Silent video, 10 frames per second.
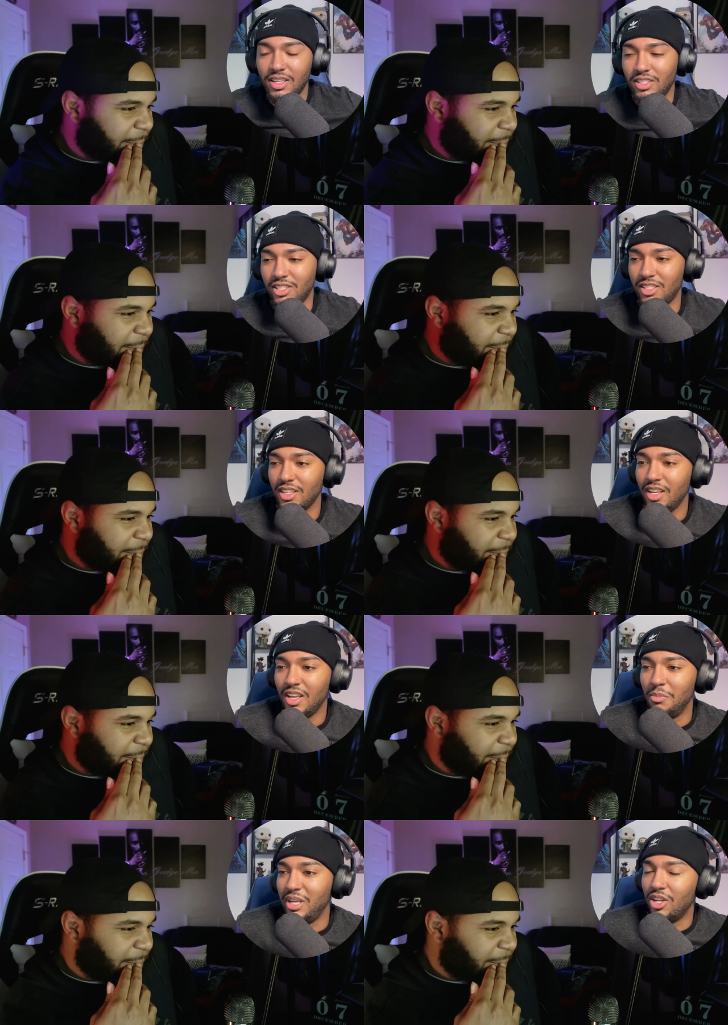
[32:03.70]
Speaker 1: and just
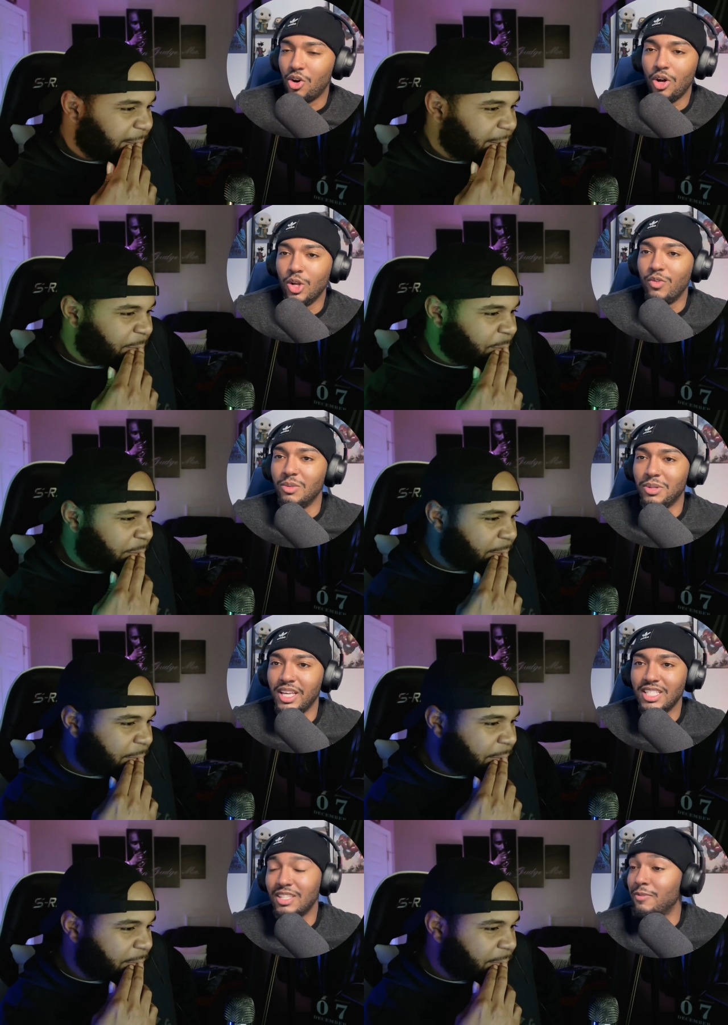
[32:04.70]
being all over the
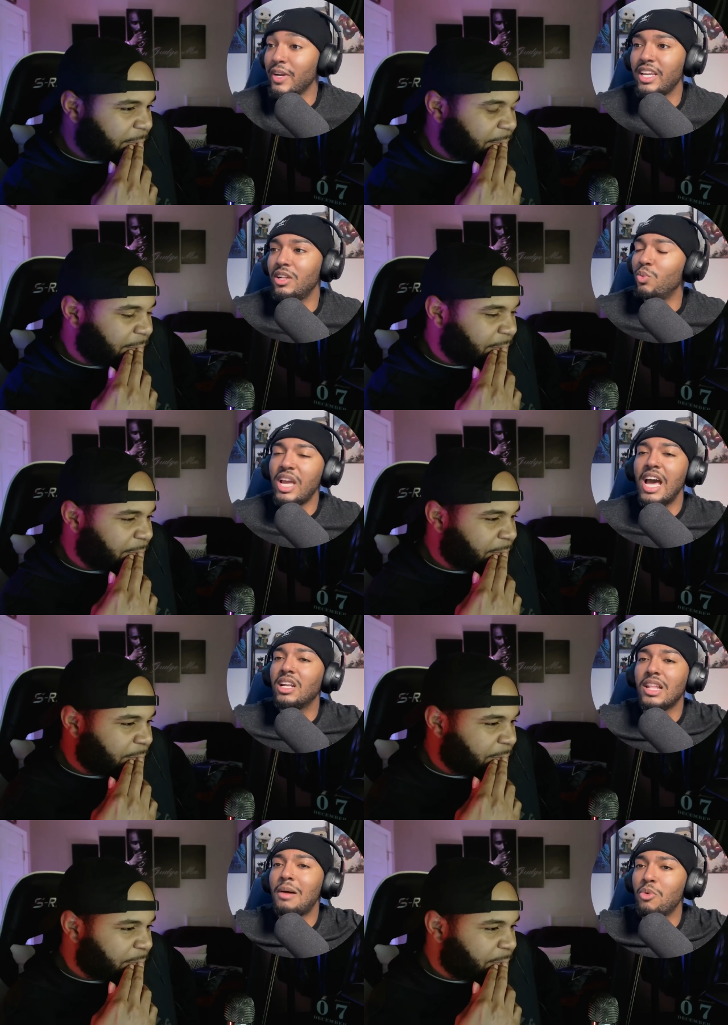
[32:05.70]
place. And freaking, we had
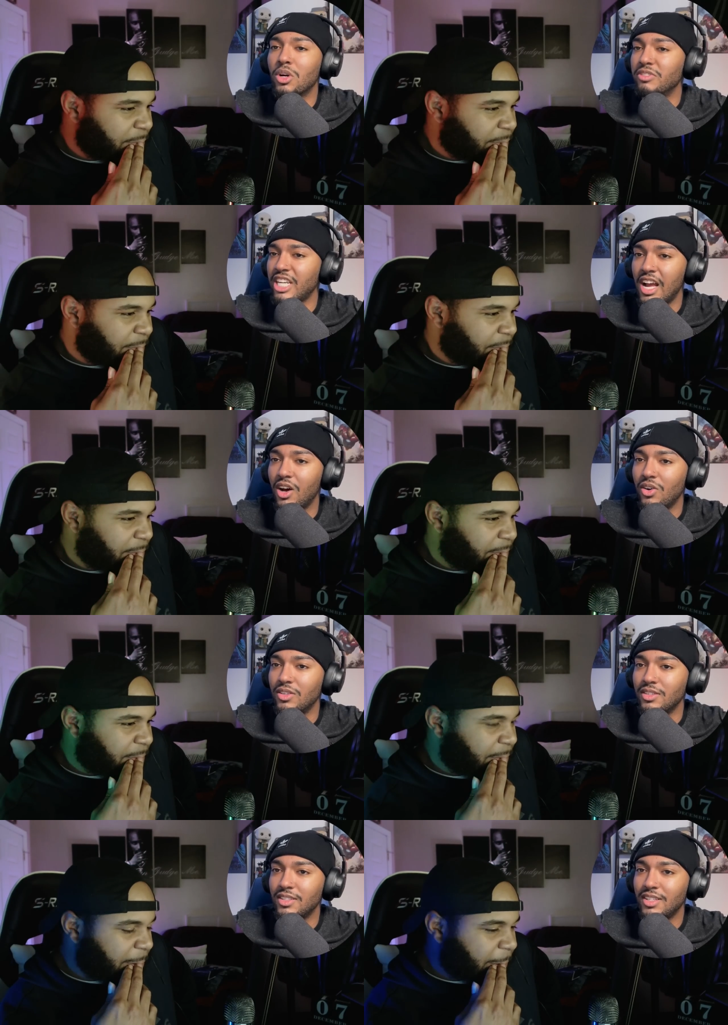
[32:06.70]
a lot more of Chow.
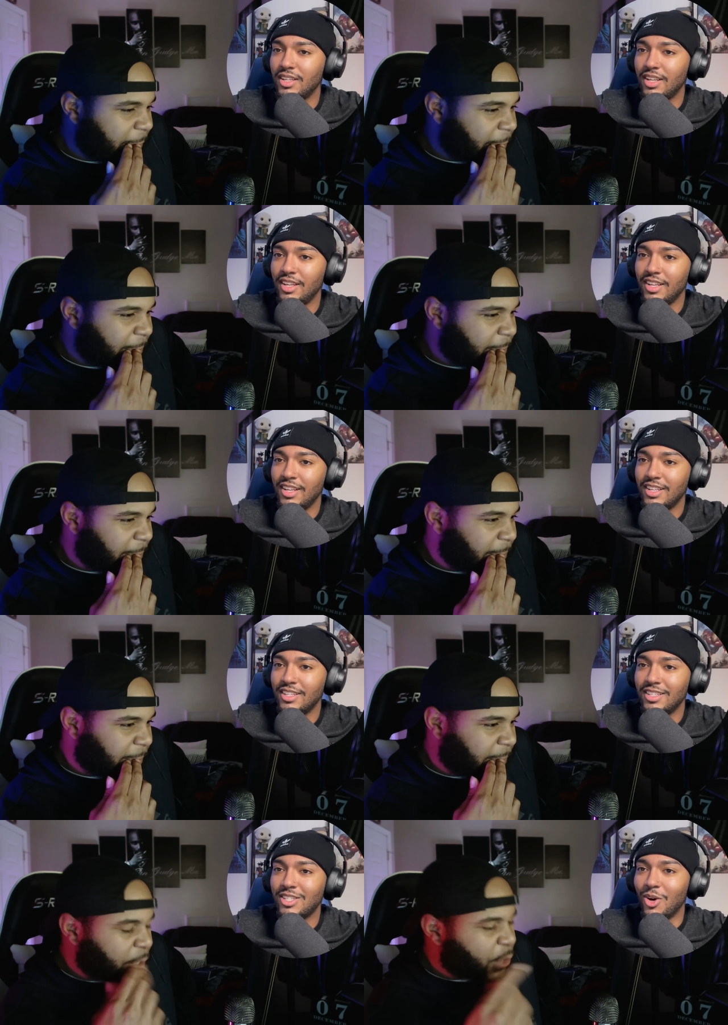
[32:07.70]

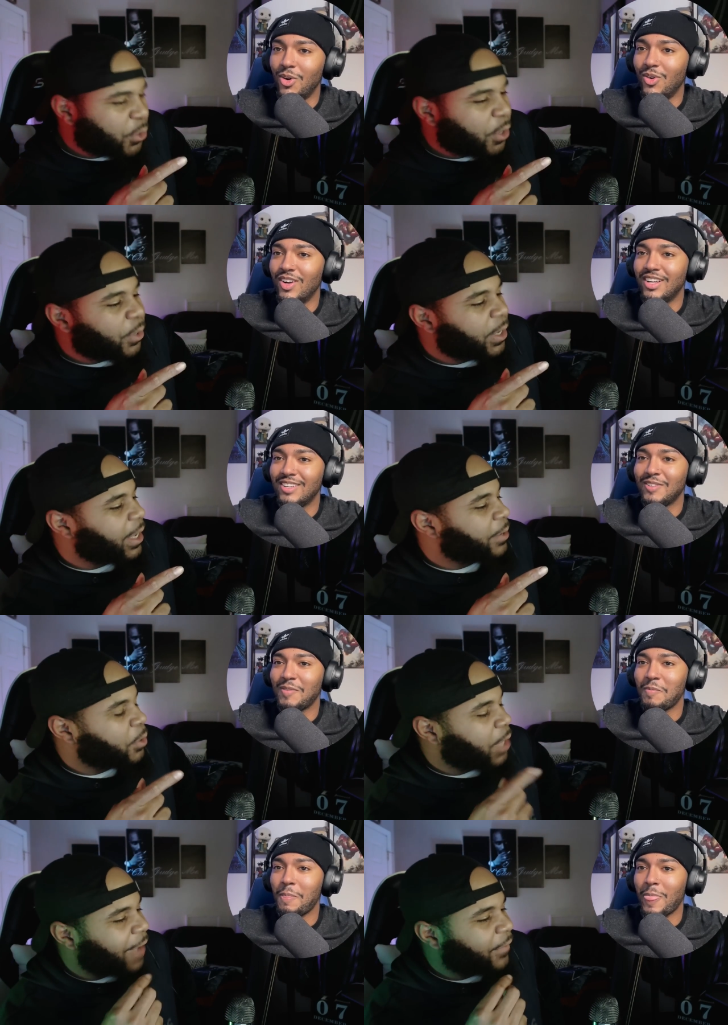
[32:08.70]
So you know what?
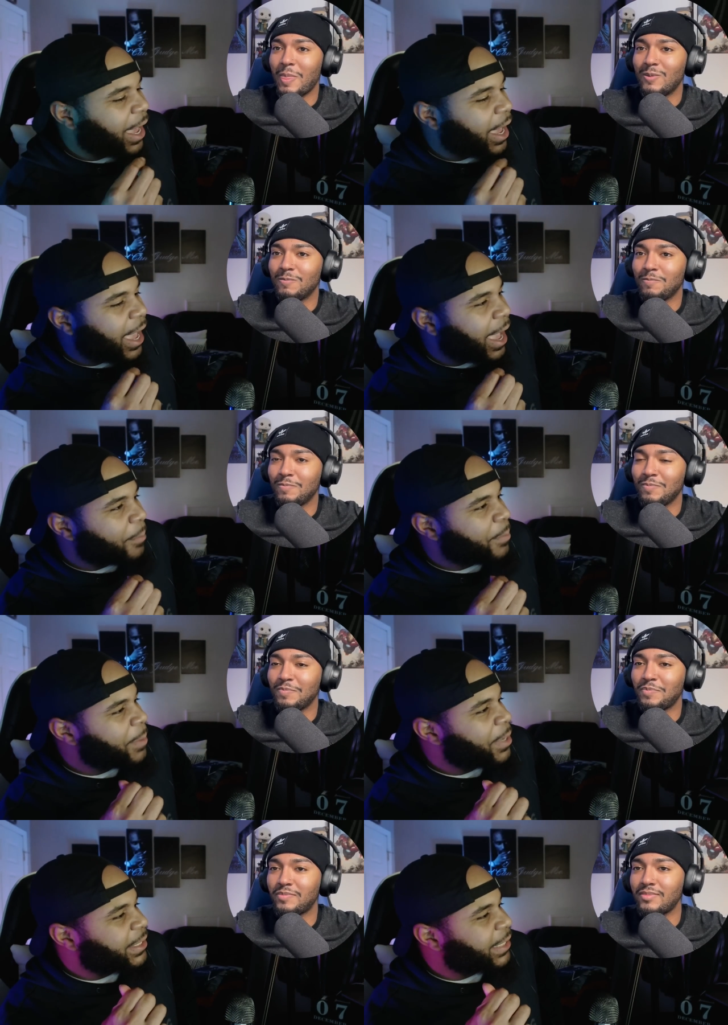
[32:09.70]
Speaker 2: I, I, maybe
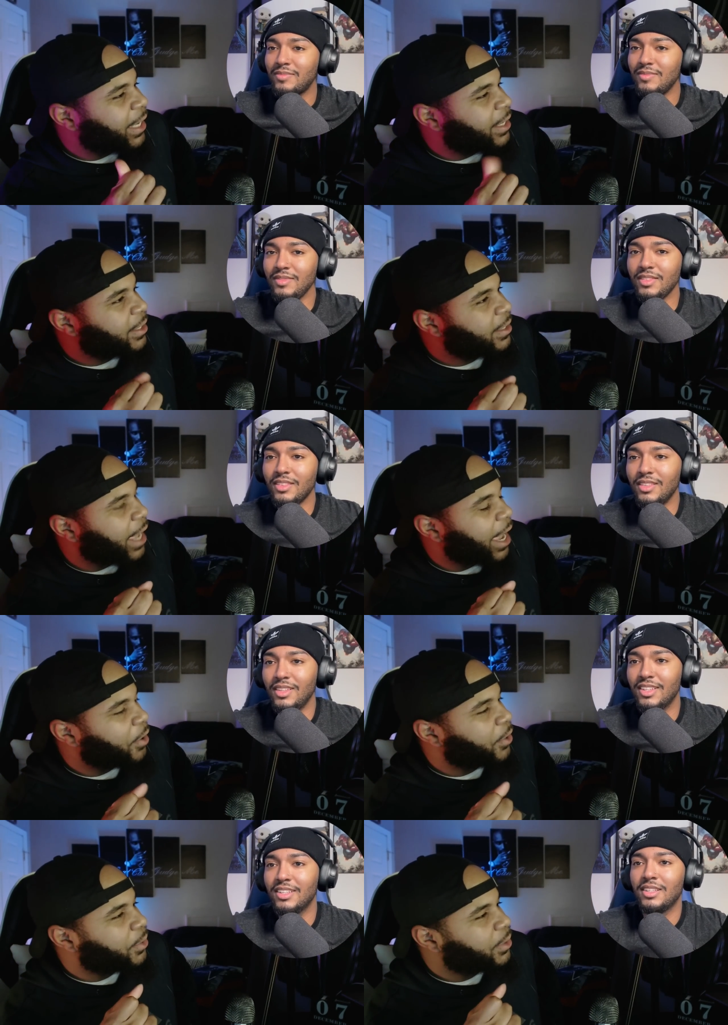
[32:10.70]
it's like
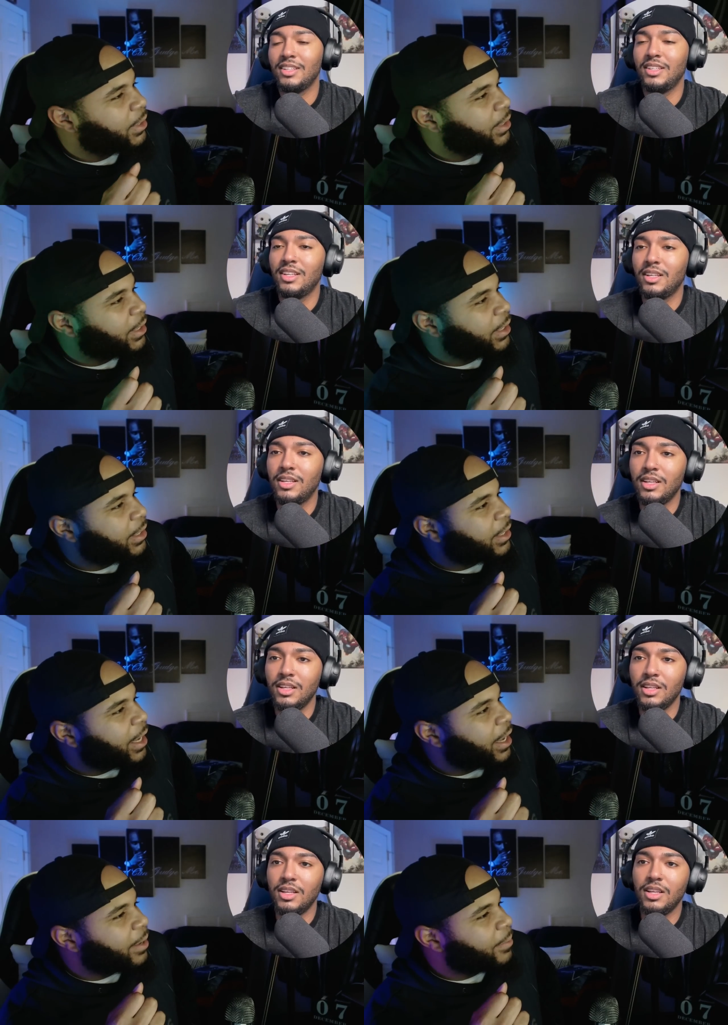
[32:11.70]
how.
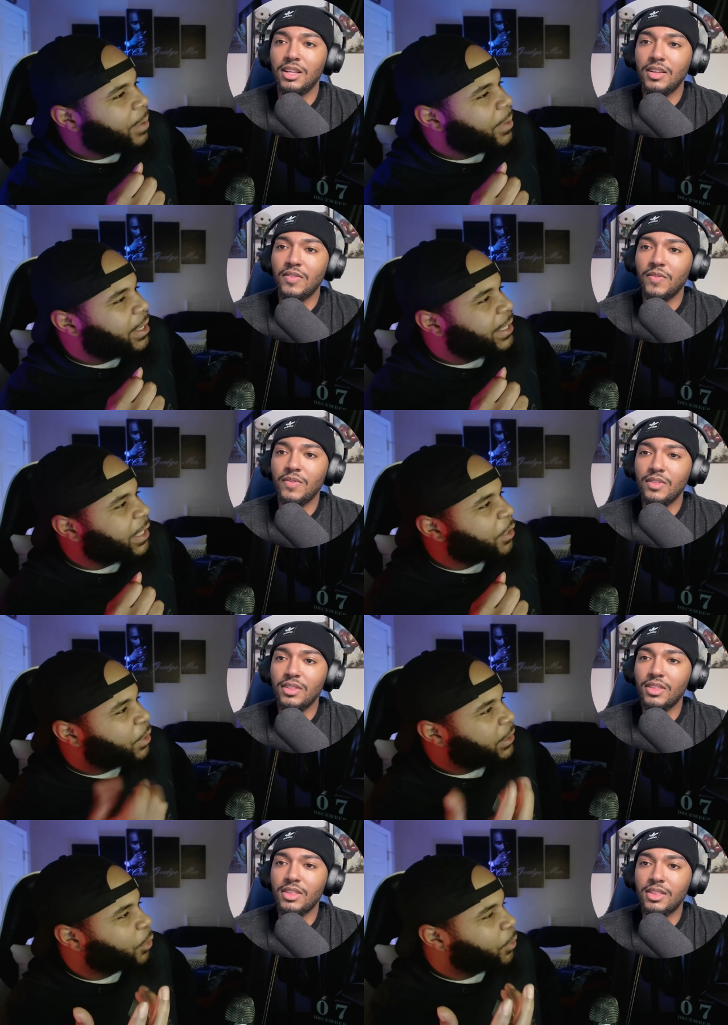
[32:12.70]
Maybe it's like
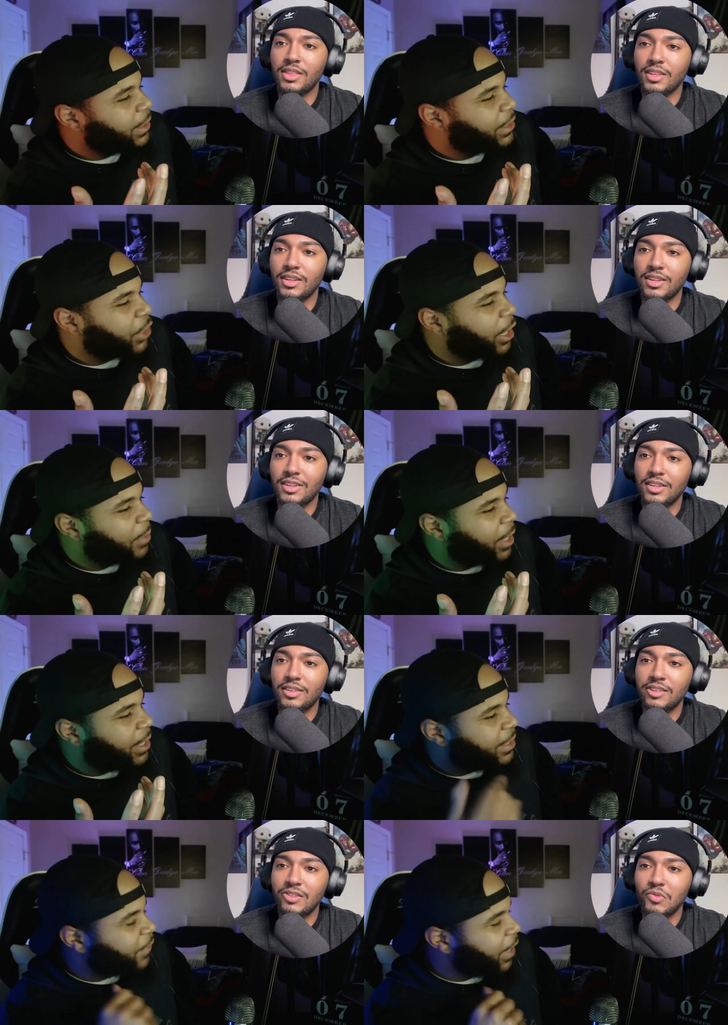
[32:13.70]
so cliche because
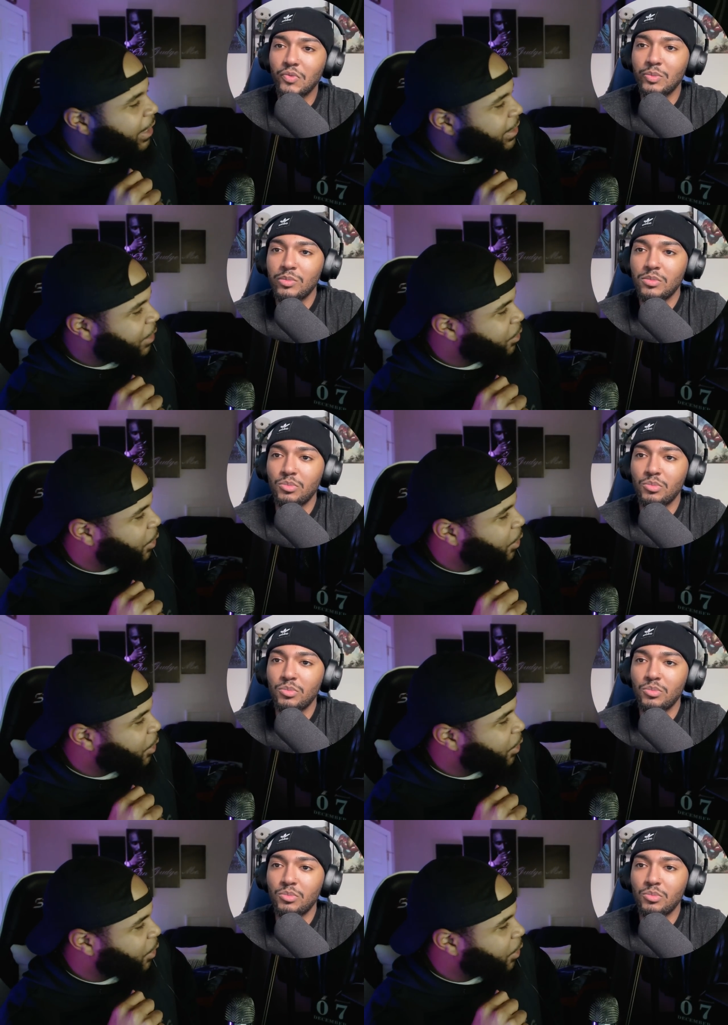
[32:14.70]
it's Vegas. Like you know,